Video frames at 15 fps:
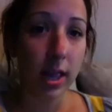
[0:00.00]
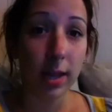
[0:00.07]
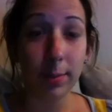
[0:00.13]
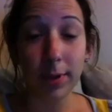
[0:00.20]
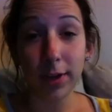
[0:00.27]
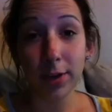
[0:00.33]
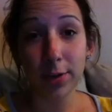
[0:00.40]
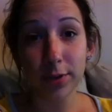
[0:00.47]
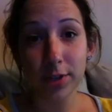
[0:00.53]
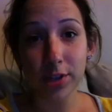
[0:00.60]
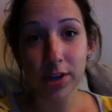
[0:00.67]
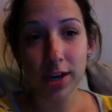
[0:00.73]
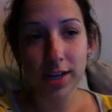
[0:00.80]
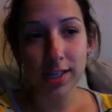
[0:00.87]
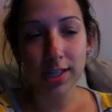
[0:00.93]
Let me know what
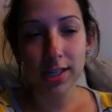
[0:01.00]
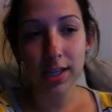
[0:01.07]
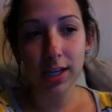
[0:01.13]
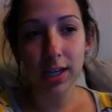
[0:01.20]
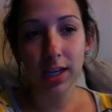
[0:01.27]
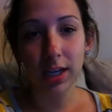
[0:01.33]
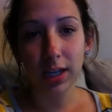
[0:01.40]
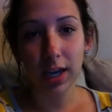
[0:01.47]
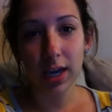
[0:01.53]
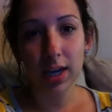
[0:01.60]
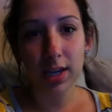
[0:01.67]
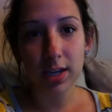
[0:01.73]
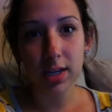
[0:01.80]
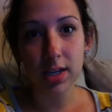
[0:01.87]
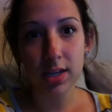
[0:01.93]
you guys think,
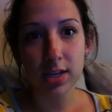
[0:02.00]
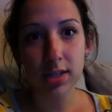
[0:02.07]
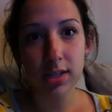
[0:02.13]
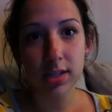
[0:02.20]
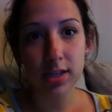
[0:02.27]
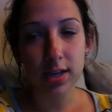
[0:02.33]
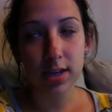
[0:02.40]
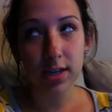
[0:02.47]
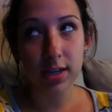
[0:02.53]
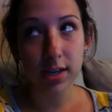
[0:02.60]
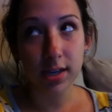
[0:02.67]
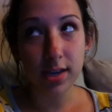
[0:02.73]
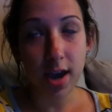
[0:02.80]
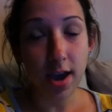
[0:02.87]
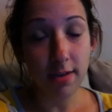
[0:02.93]
and
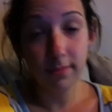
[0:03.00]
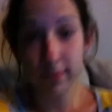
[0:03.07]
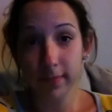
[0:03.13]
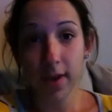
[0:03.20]
yeah,